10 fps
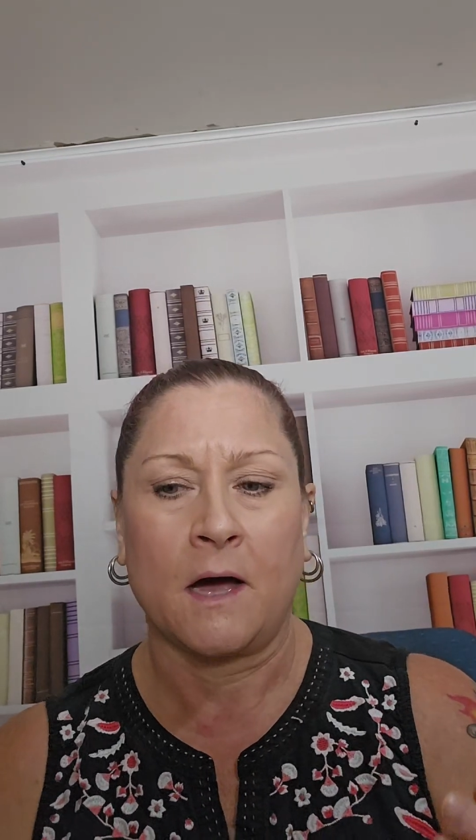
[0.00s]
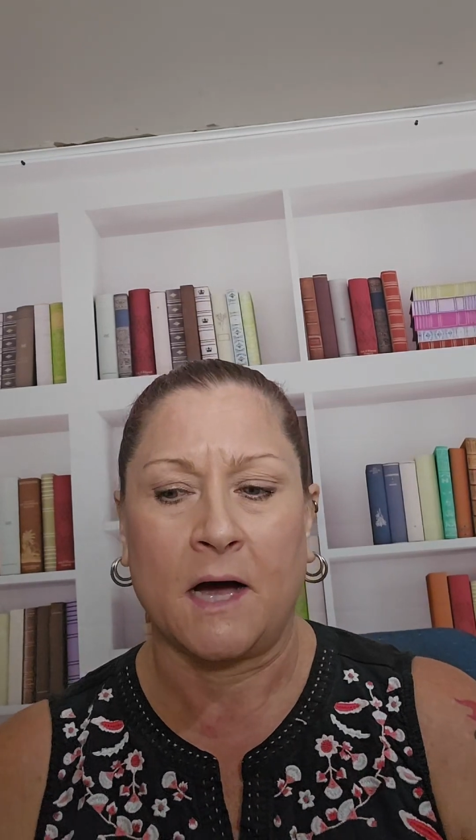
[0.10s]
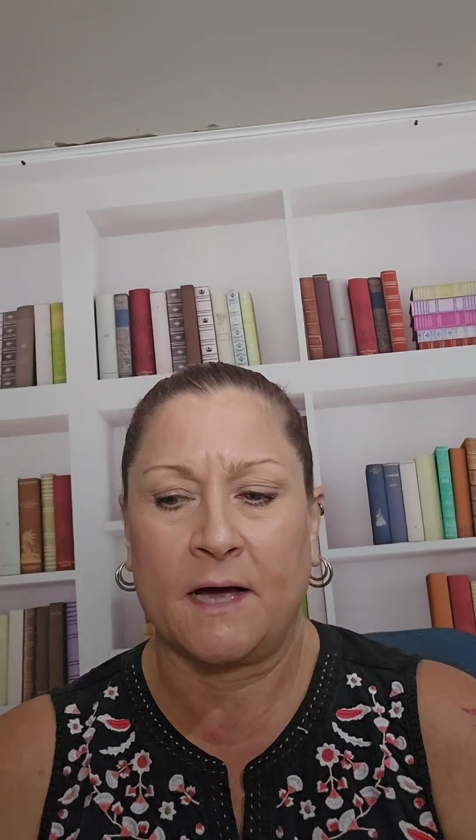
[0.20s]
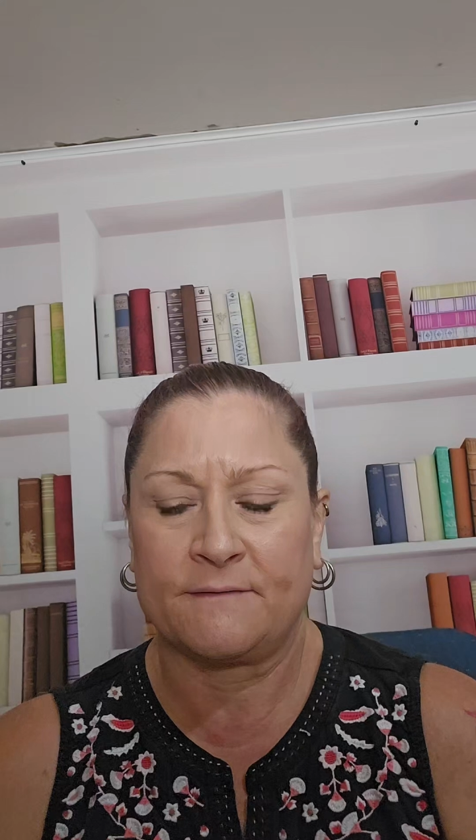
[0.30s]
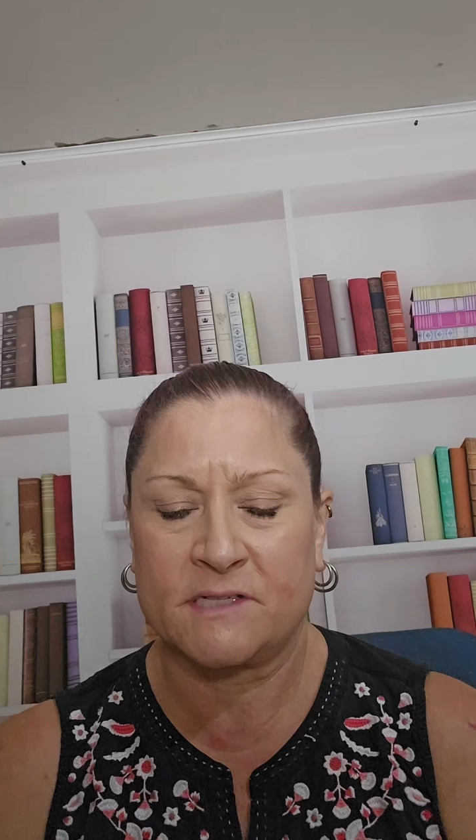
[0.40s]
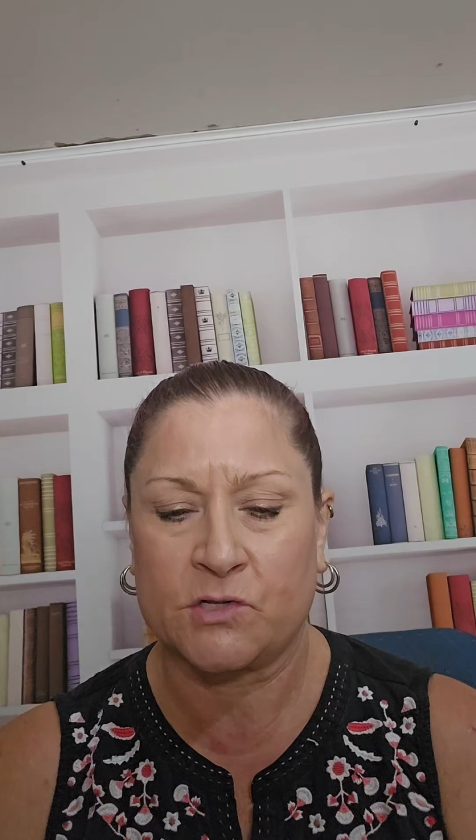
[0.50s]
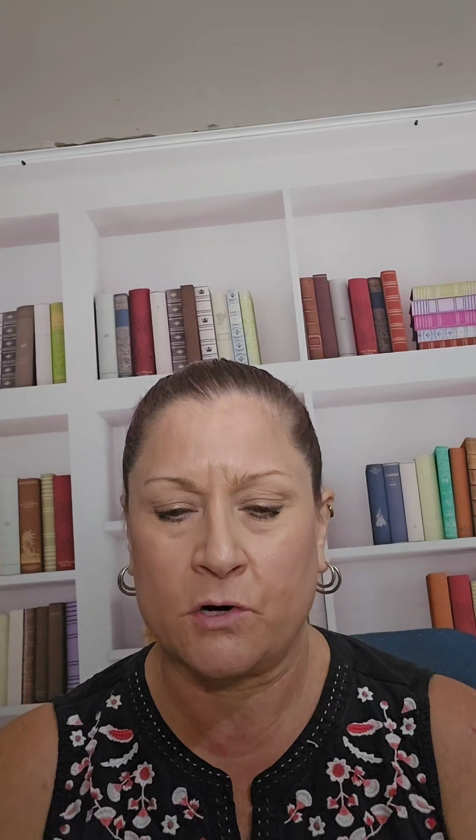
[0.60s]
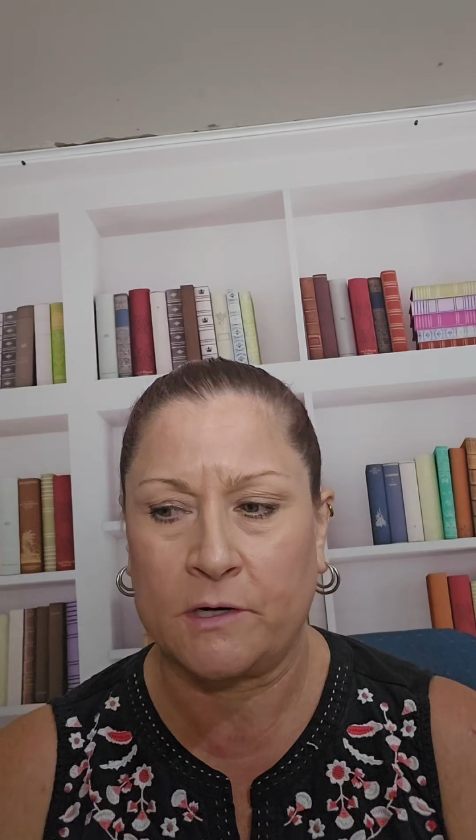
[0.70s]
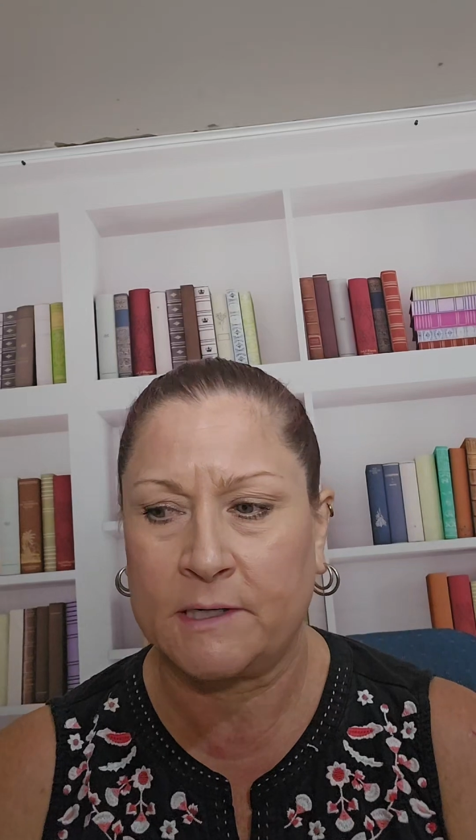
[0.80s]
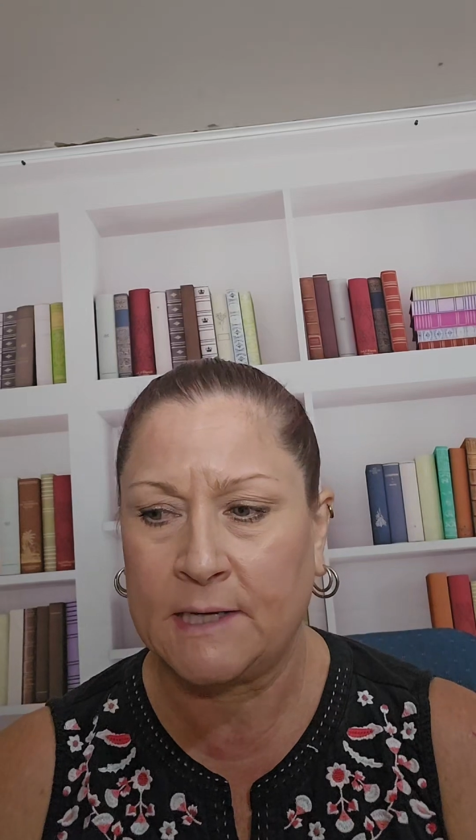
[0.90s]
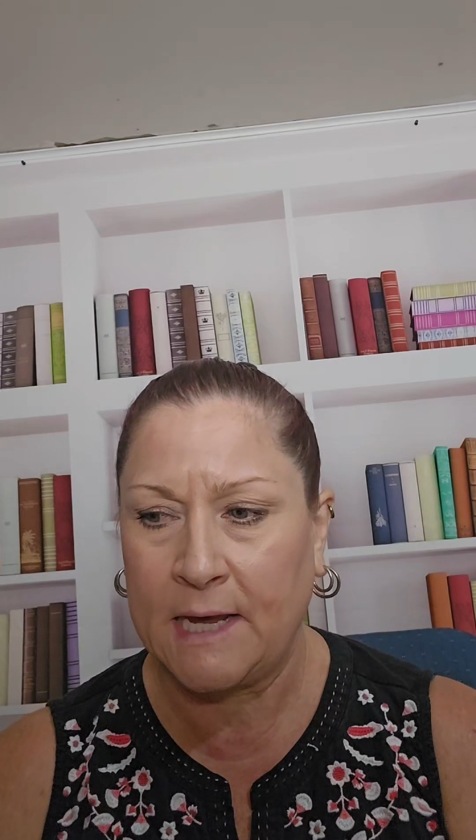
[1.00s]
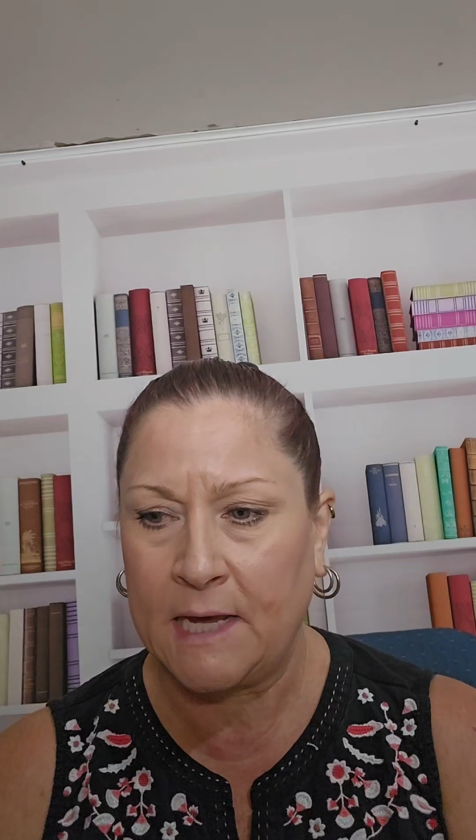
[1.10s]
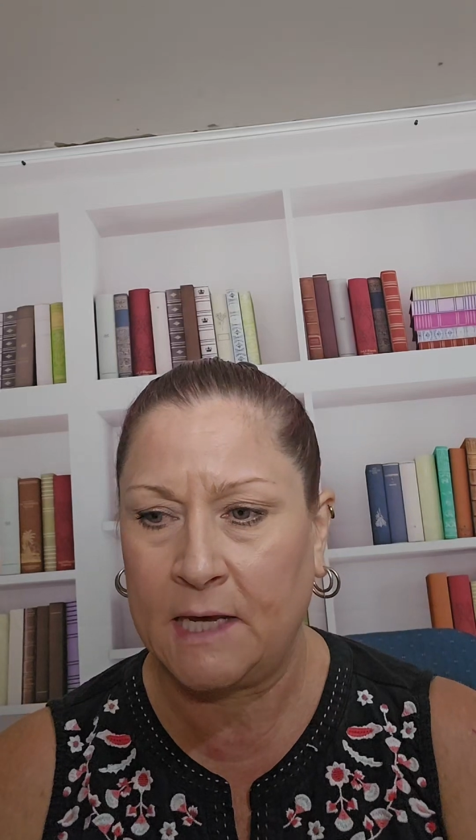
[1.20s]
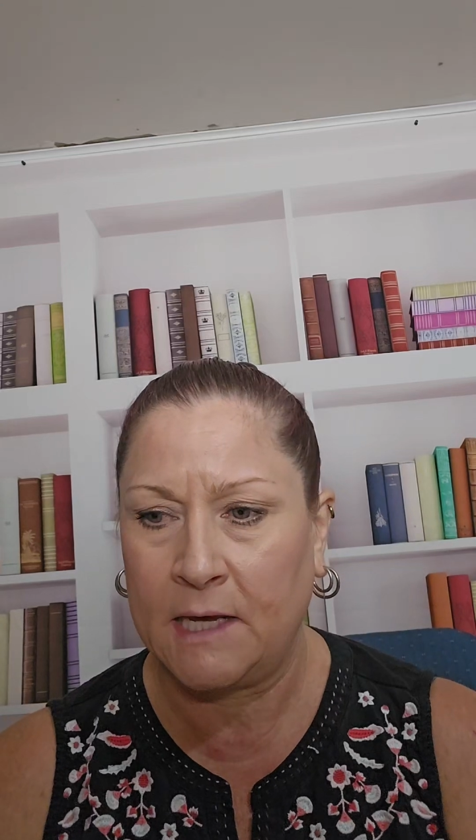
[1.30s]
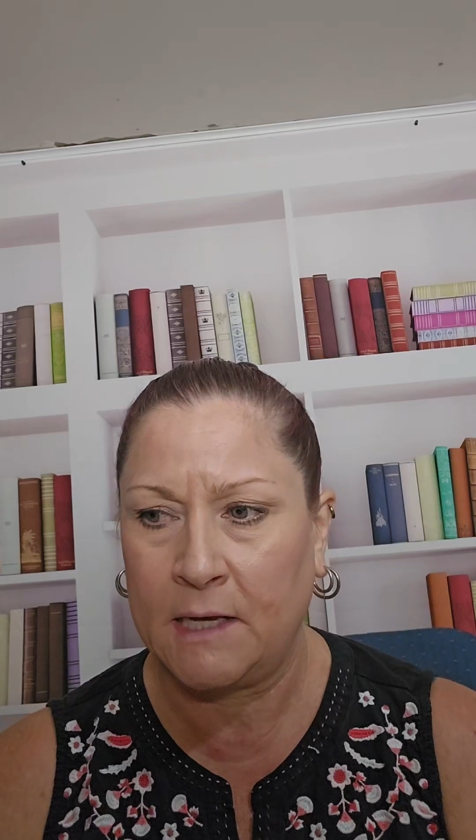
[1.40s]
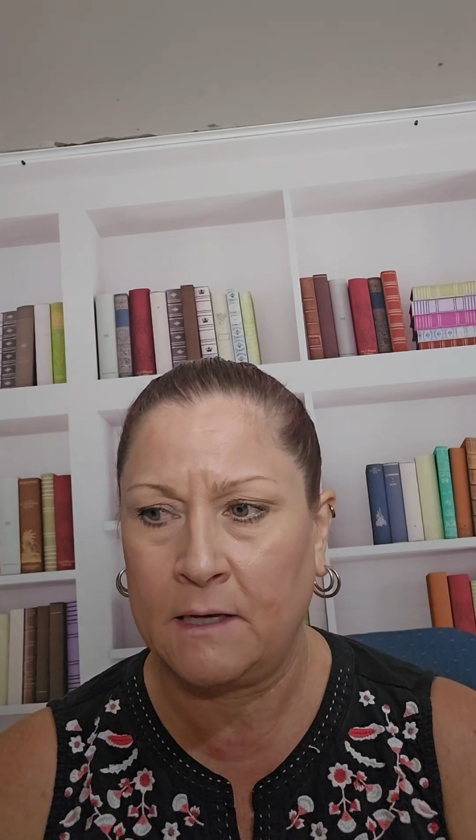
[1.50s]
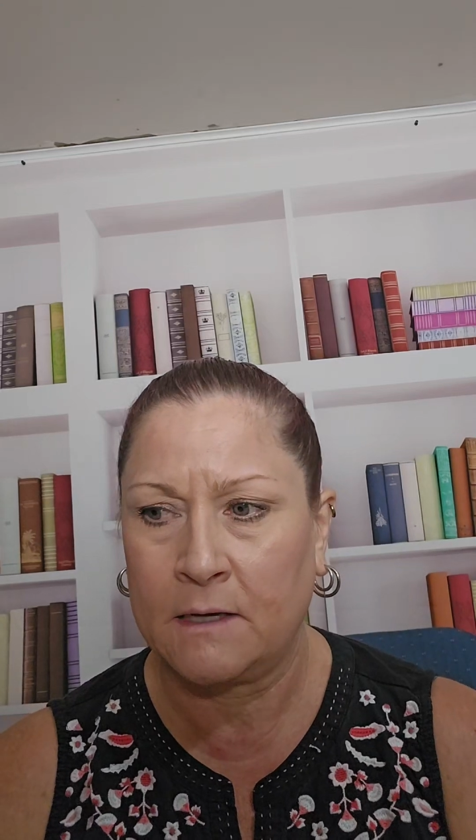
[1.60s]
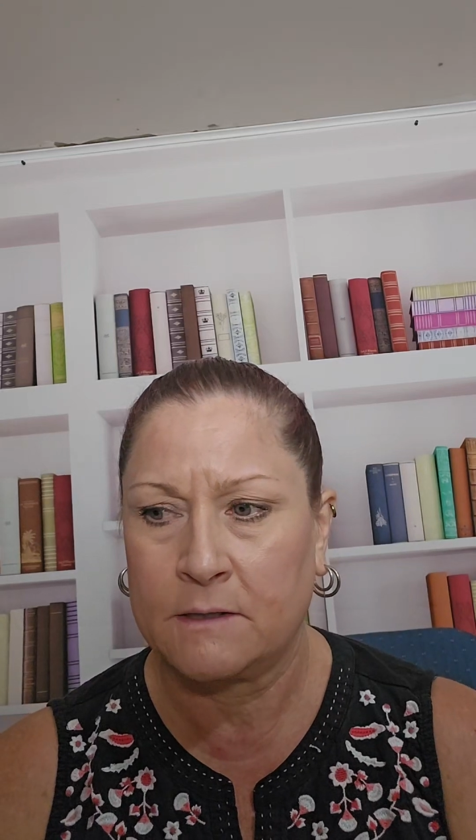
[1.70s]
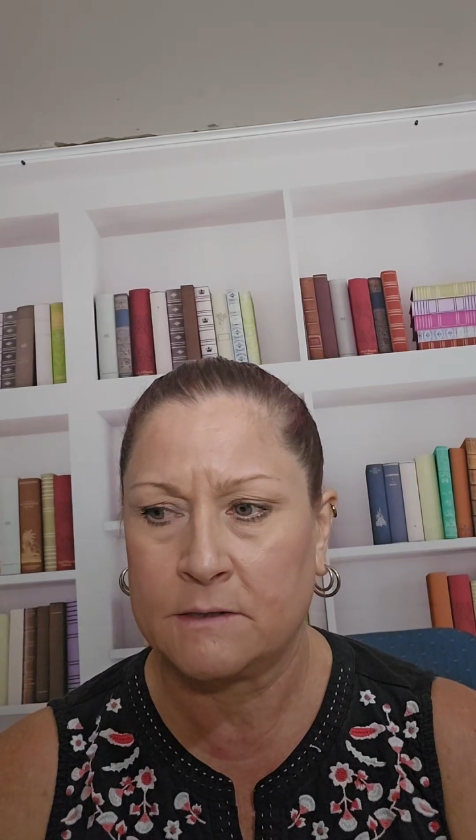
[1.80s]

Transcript: I've started a